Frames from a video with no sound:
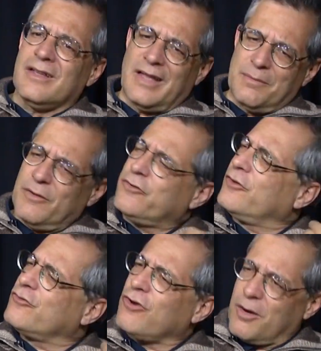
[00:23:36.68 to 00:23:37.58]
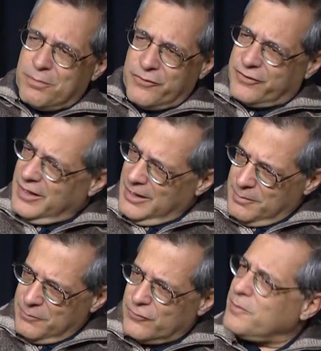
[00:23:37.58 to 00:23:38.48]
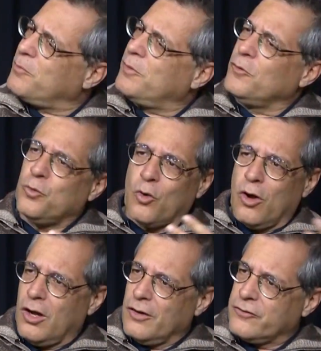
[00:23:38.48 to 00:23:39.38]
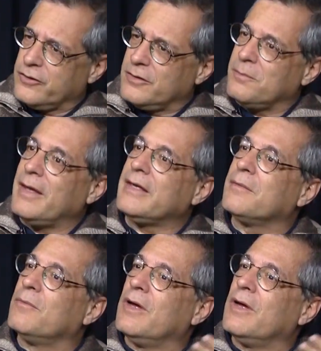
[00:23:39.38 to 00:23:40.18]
like Mr. Trump's schemes to build walls and to make it